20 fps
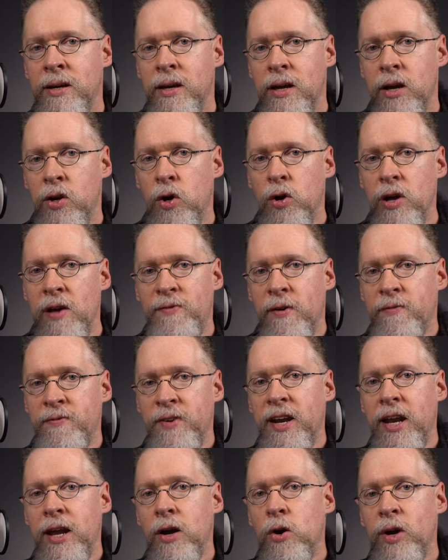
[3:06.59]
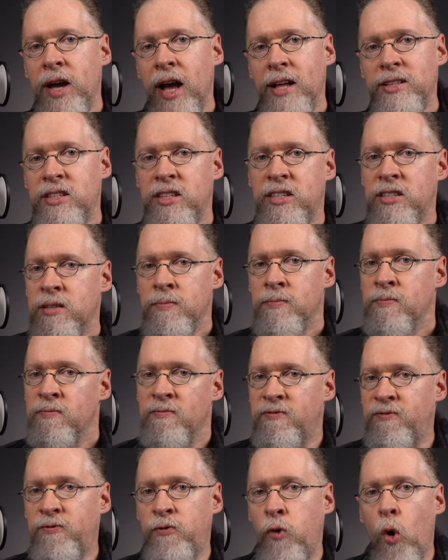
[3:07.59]
You know, if a video gets
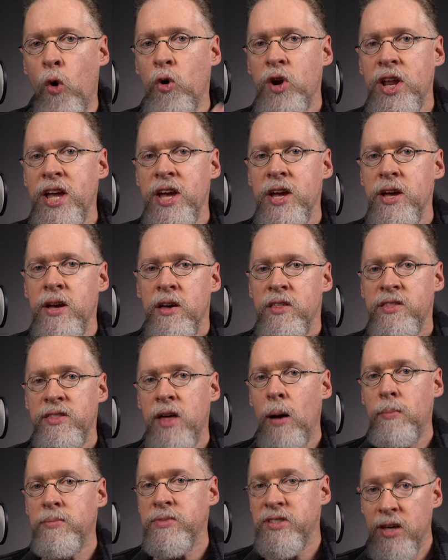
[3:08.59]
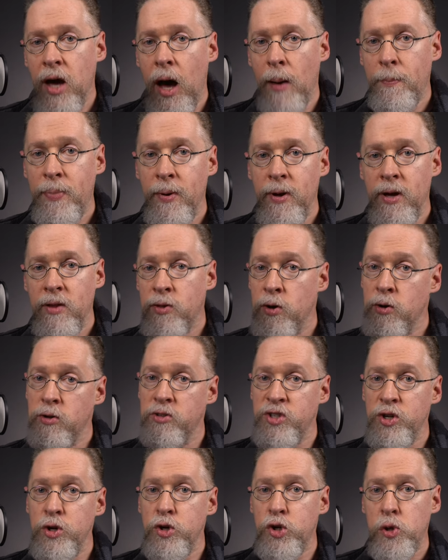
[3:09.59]
40 thumbs up,
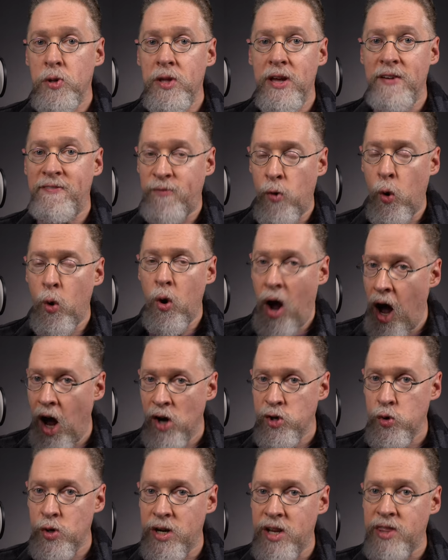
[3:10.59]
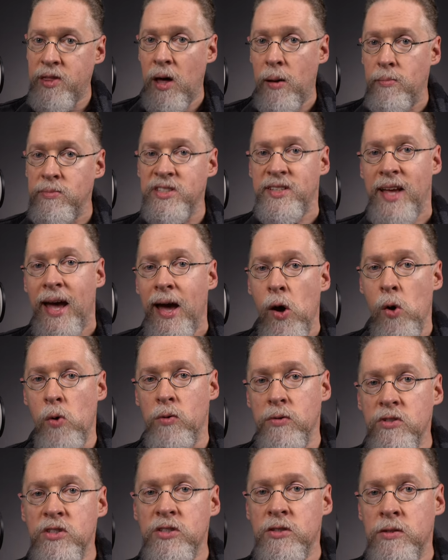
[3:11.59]
there's usually 400 thumbs
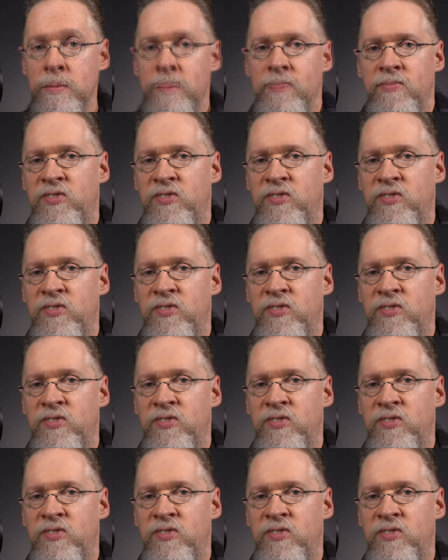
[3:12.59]
downs.